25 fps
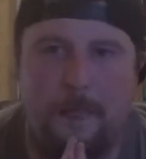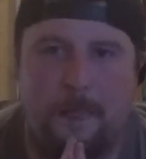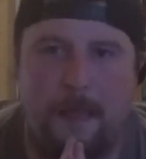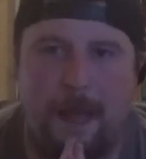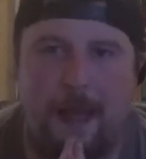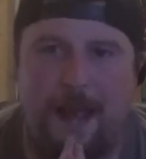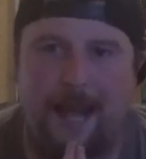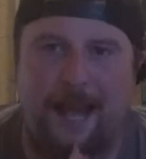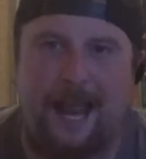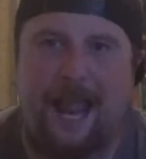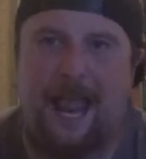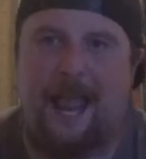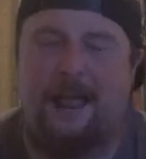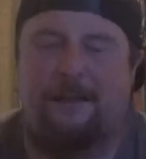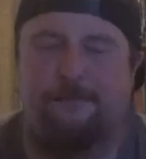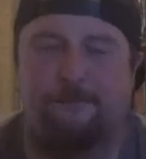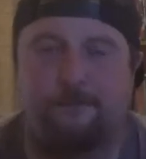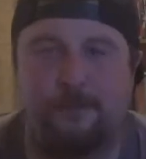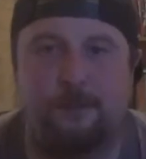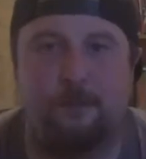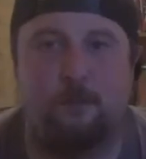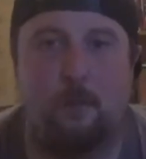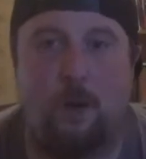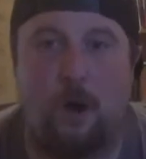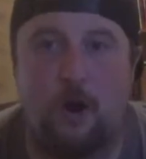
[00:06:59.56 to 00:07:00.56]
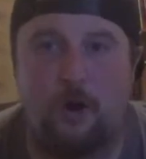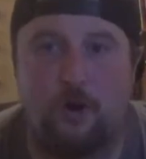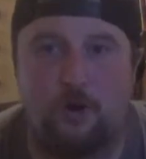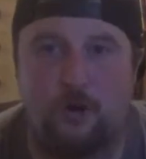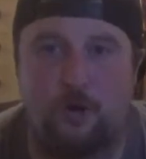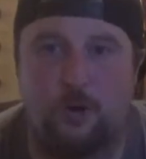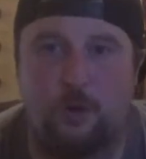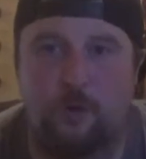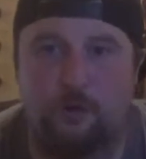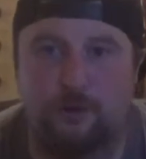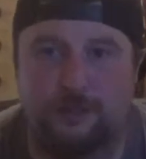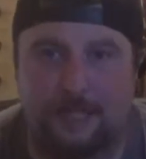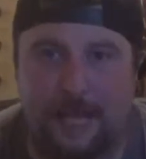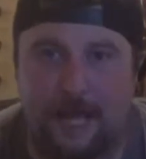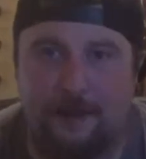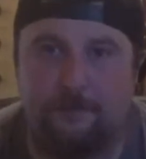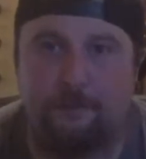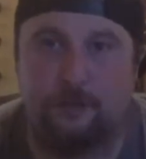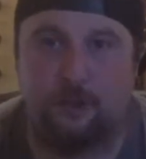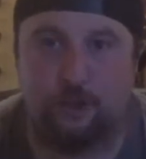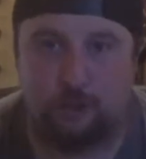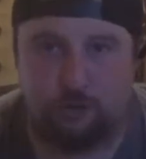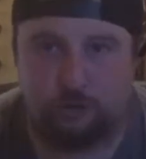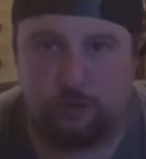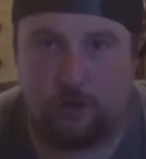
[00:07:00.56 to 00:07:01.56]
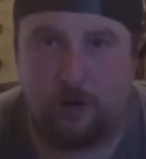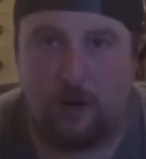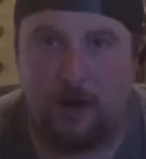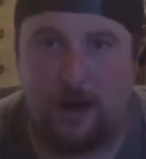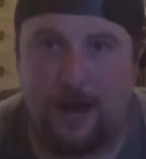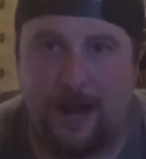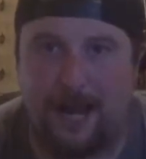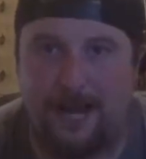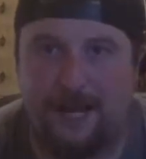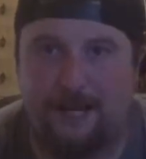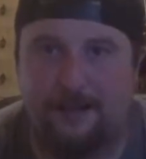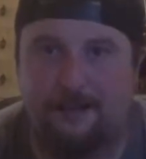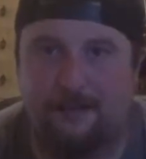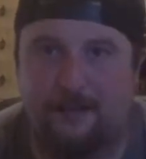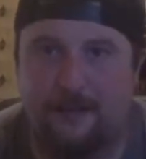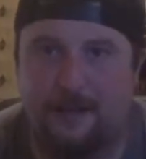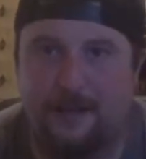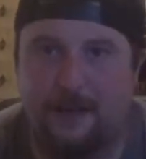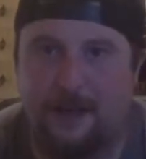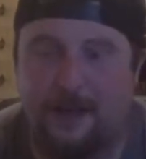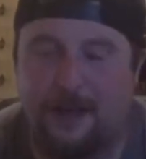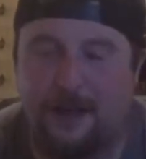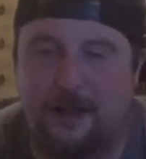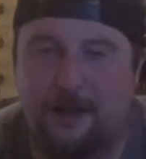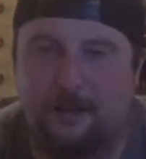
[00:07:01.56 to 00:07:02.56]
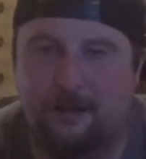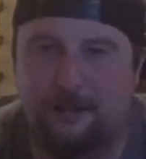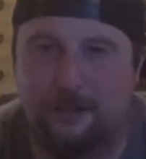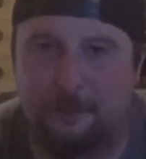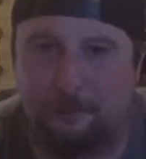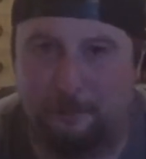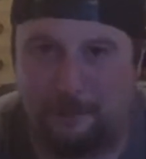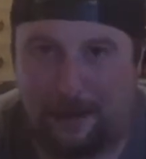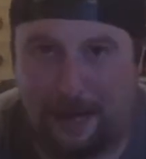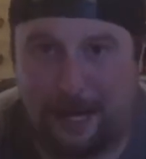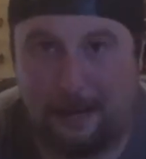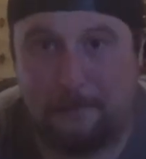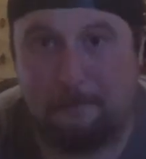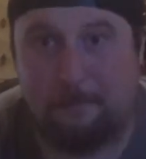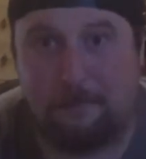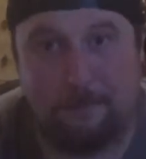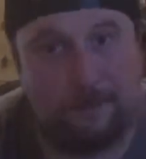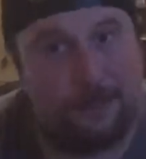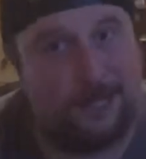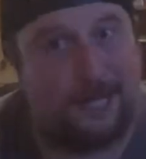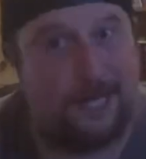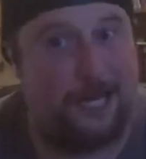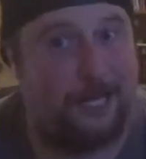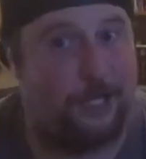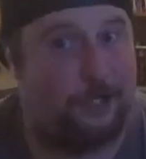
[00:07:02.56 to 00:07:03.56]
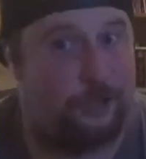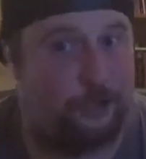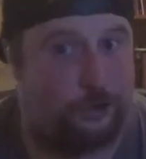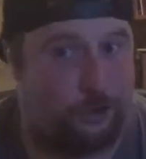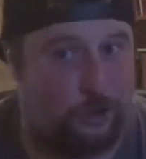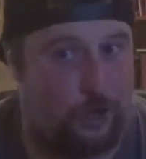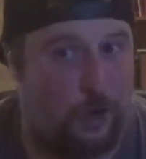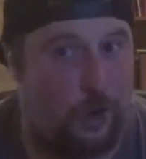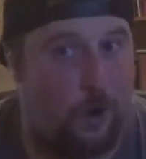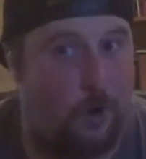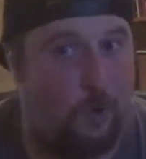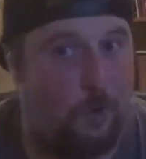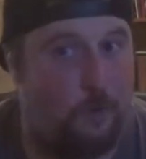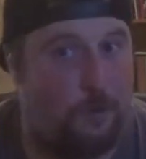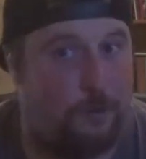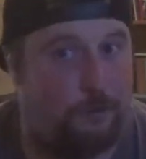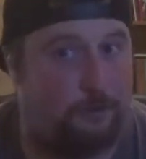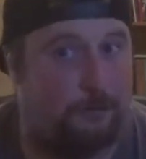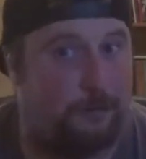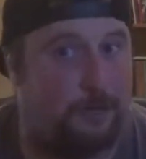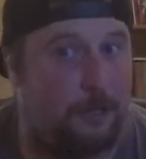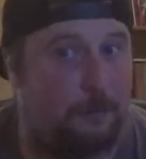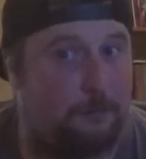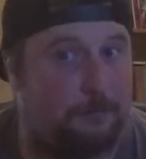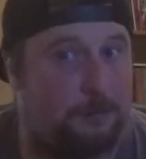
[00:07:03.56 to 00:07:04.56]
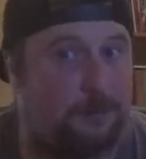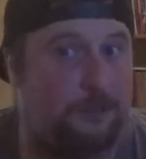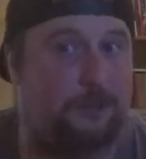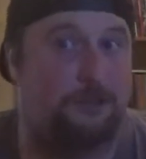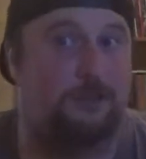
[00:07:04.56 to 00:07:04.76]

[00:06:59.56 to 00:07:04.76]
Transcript: And everyone who's ever tried to play a bully in a show, when it comes